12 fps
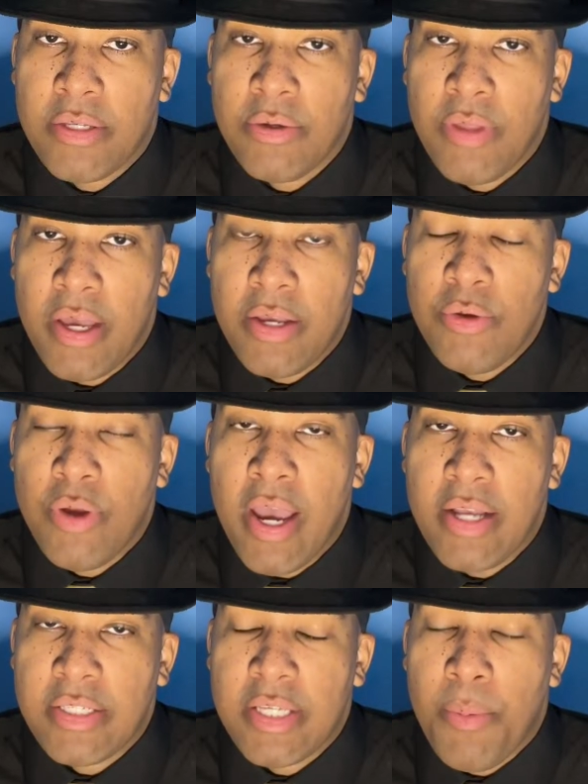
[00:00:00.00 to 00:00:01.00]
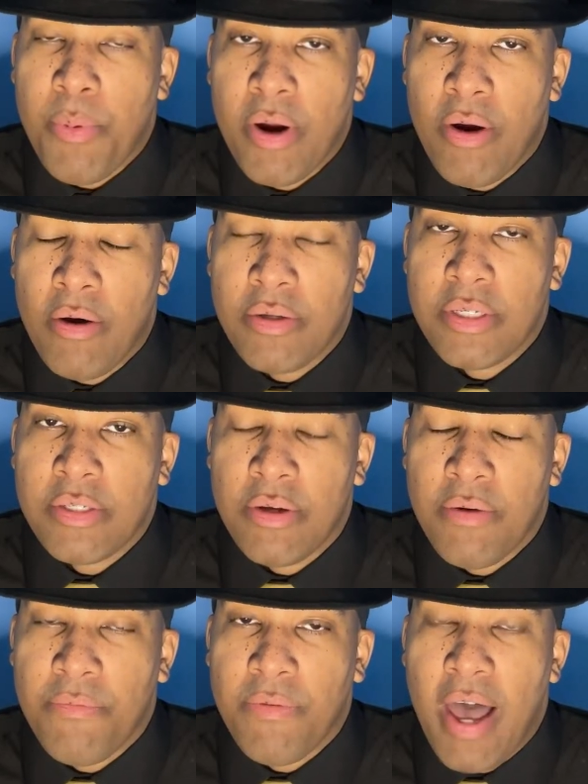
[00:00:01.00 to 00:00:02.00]
So you can't separate on
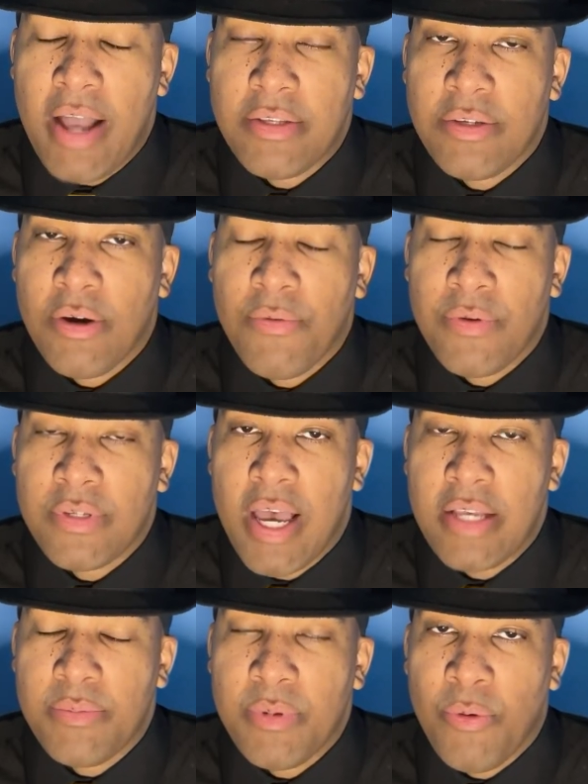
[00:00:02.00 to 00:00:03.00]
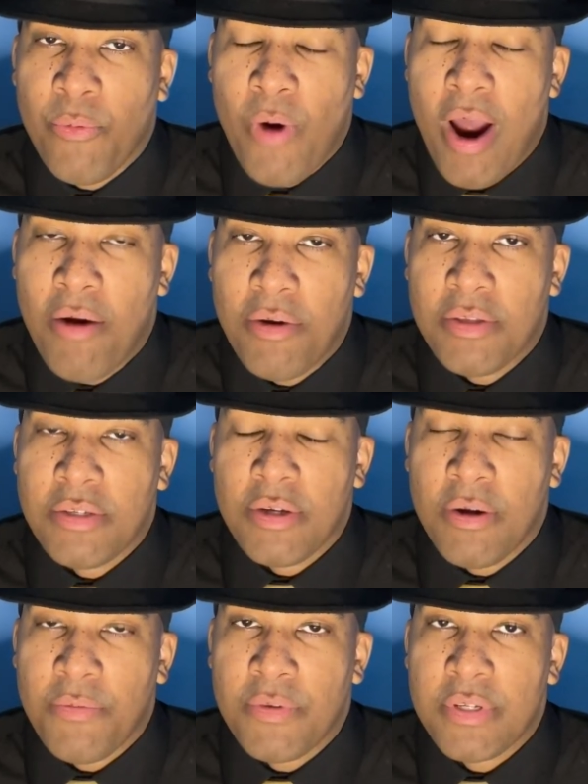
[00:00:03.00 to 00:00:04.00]
a flat surface. It has to be a rounded
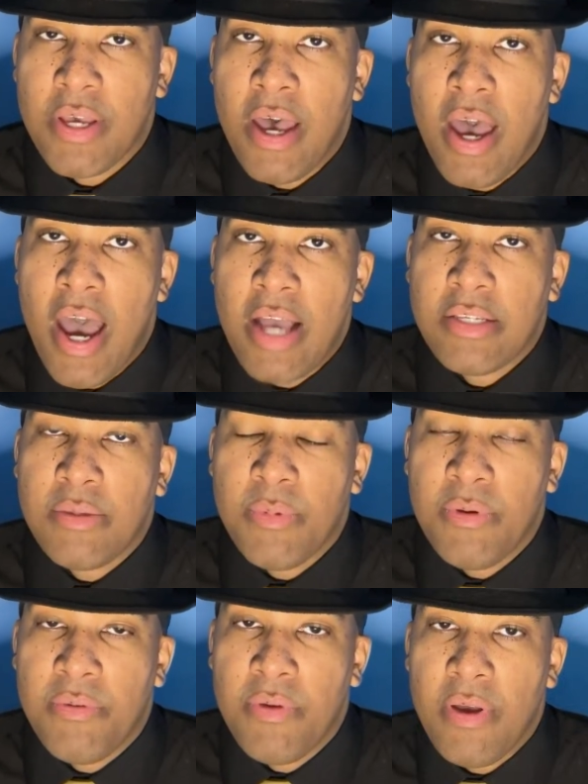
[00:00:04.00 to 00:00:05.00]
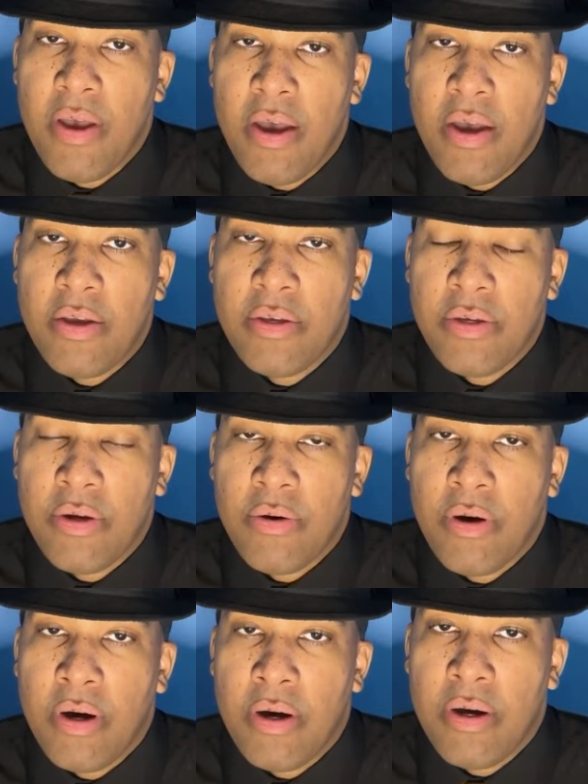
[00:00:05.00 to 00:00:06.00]
surface. It has to be,
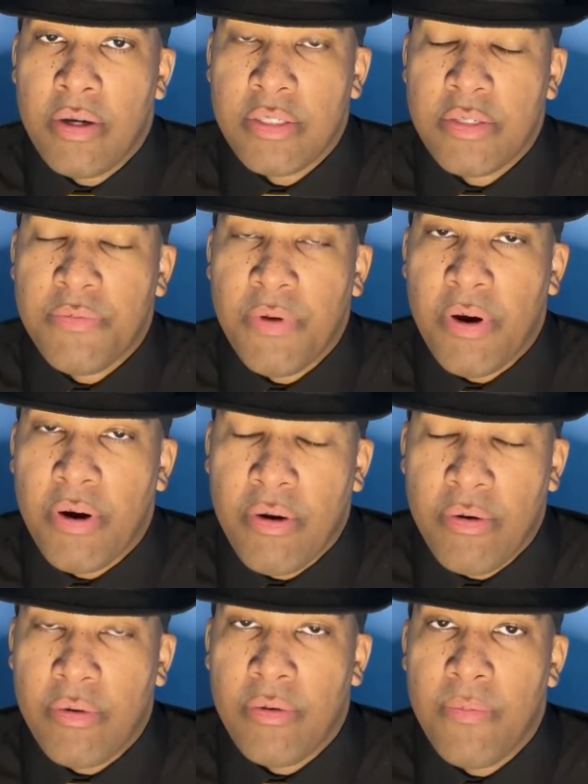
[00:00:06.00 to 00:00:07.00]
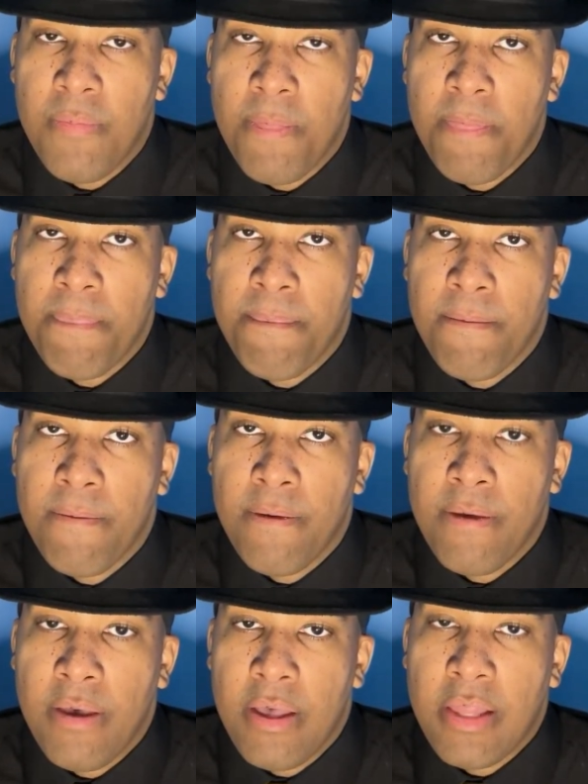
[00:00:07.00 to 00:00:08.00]
spherical.
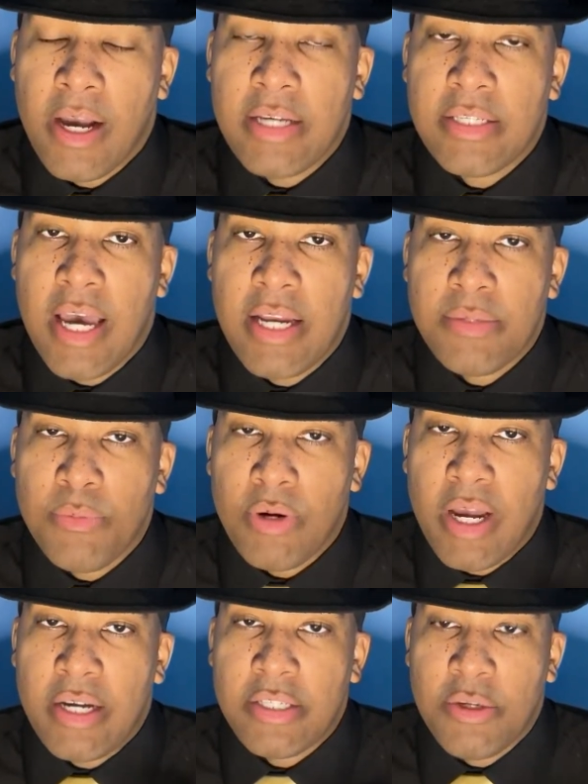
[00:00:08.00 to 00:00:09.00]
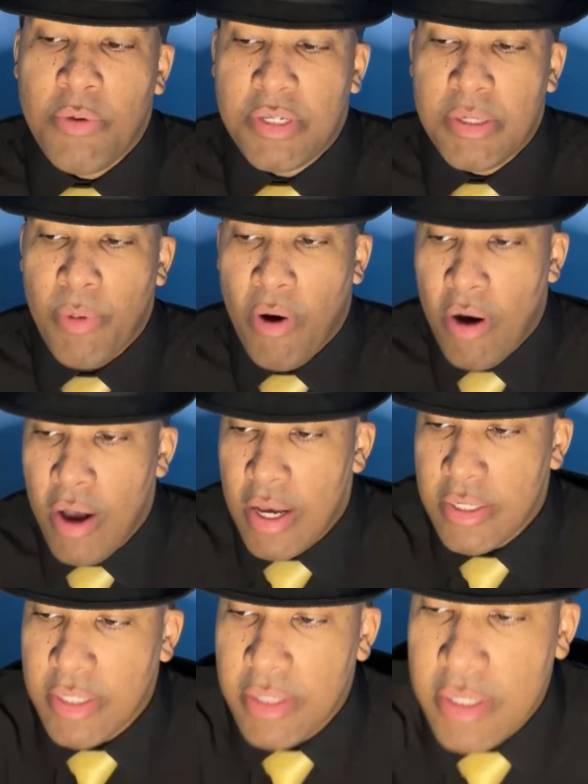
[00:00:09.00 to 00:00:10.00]
And like I said, it's more like a squishy ball.
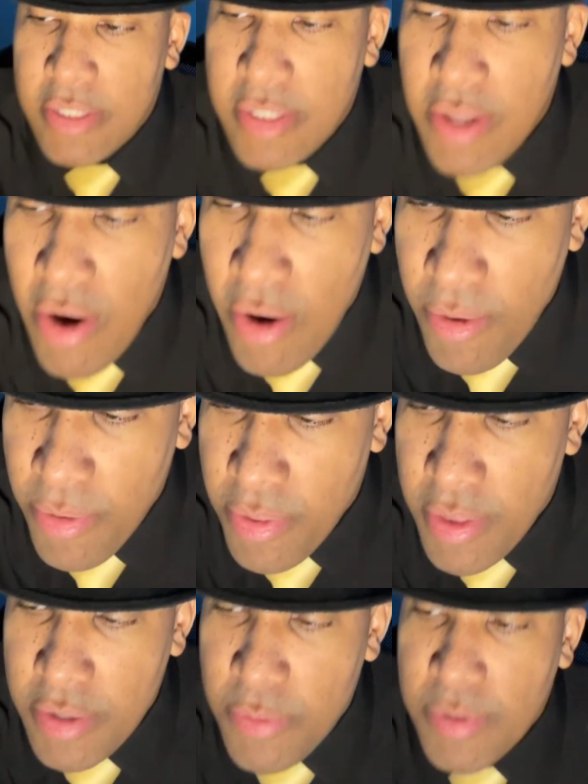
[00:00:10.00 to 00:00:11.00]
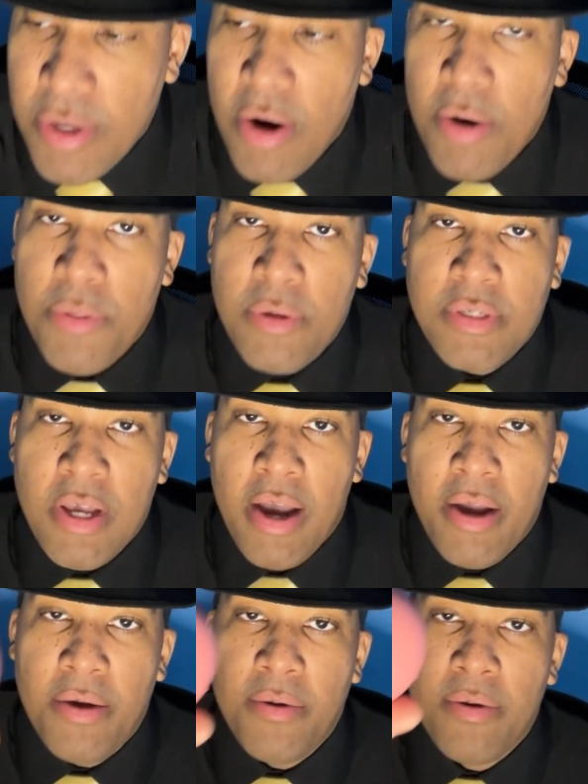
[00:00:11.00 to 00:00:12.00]
This is the Earth. This is what the Earth looks like.